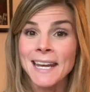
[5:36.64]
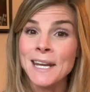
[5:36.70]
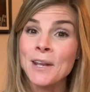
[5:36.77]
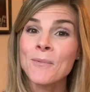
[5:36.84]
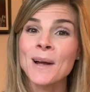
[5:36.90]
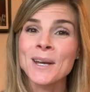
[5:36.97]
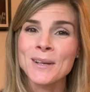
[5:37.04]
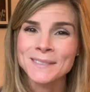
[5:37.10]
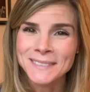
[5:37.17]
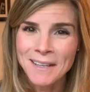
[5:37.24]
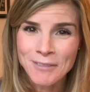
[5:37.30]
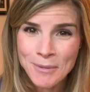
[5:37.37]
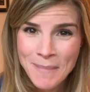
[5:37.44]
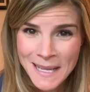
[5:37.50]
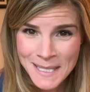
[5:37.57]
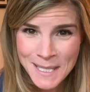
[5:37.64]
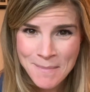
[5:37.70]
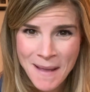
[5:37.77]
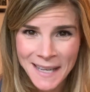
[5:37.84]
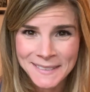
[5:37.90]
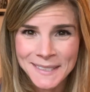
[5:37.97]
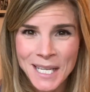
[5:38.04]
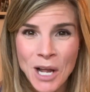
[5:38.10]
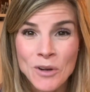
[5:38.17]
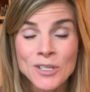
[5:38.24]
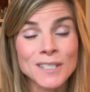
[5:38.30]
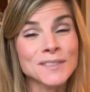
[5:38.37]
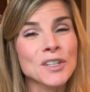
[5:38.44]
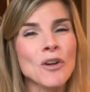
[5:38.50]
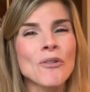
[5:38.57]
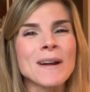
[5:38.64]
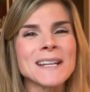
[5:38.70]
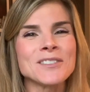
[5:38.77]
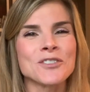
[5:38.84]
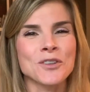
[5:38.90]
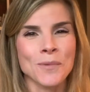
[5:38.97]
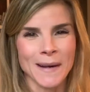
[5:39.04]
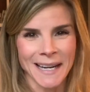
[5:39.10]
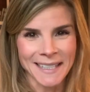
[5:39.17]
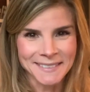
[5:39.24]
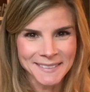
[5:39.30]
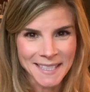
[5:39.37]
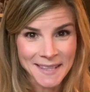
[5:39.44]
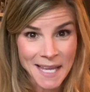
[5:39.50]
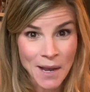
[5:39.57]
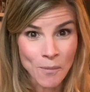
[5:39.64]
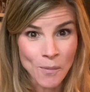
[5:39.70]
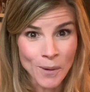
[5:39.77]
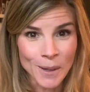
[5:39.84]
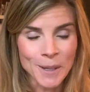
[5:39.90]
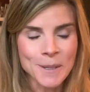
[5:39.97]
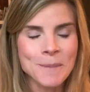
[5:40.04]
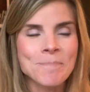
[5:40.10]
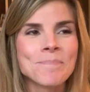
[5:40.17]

anyone who's ever been to Mexico just cringed when I said that word.